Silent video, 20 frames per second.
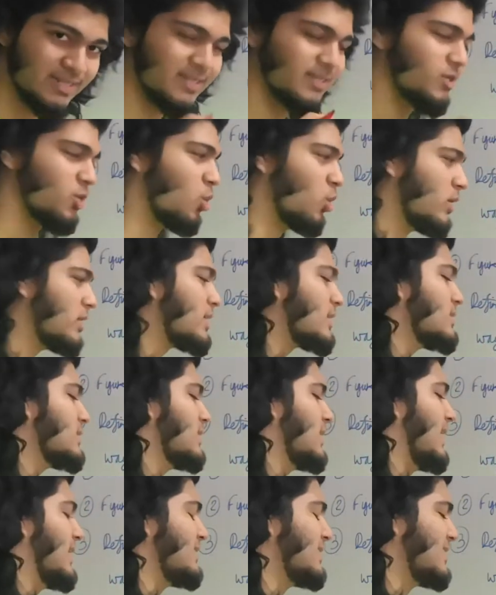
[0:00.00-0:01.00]
they don't
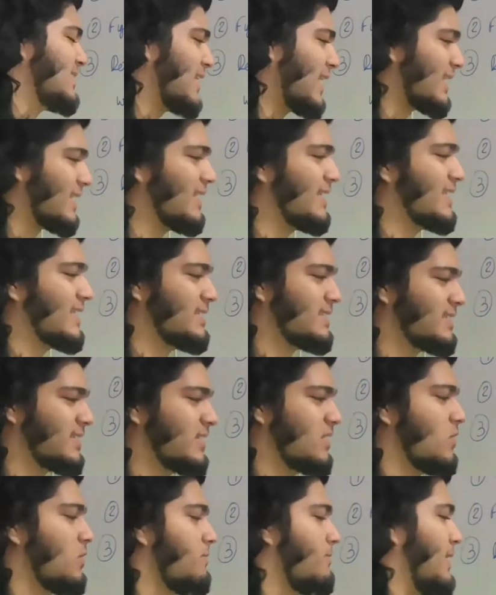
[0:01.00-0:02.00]
exactly cancel out,